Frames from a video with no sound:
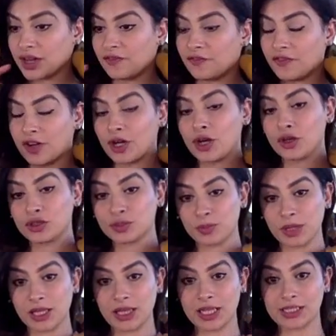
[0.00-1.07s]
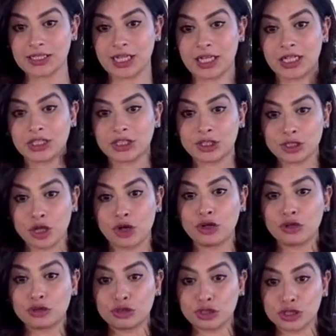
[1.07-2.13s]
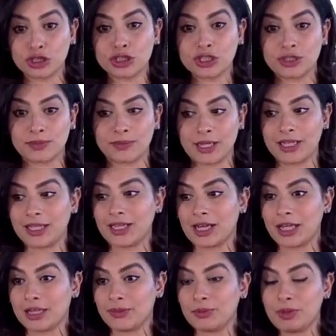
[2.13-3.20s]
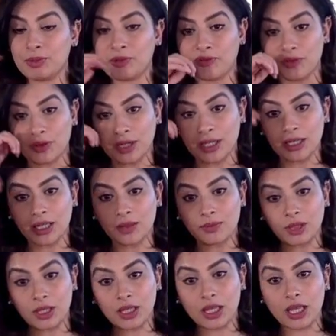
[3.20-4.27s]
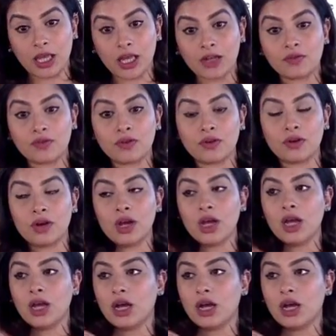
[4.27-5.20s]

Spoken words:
And Virgos, being that sign, are so good at making other people feel like they're being cared for,